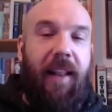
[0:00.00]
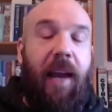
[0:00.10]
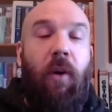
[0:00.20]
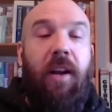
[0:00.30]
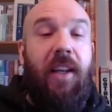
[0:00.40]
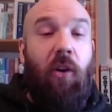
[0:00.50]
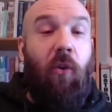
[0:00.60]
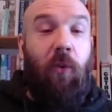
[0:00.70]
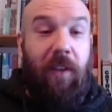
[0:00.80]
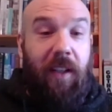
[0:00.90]
They weren't the
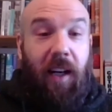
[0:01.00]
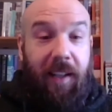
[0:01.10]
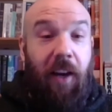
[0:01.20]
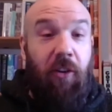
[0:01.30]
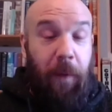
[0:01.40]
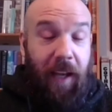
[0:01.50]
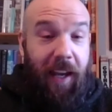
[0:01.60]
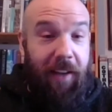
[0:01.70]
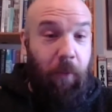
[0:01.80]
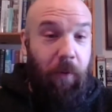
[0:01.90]
only, the Irish
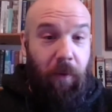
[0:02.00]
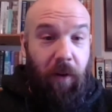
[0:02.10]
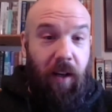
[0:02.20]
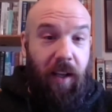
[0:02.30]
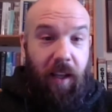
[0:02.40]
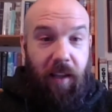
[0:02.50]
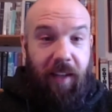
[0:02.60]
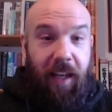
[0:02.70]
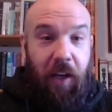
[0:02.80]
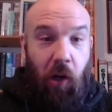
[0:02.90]
Brigade were
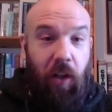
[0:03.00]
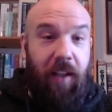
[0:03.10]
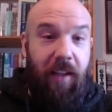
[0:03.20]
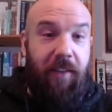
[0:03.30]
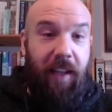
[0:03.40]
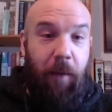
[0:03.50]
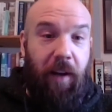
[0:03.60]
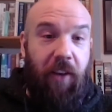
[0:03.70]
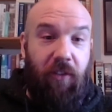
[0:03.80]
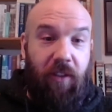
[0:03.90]
setting all of these
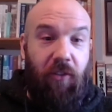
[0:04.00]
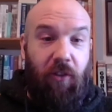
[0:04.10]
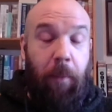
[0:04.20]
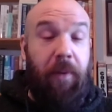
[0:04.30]
celebrations in train,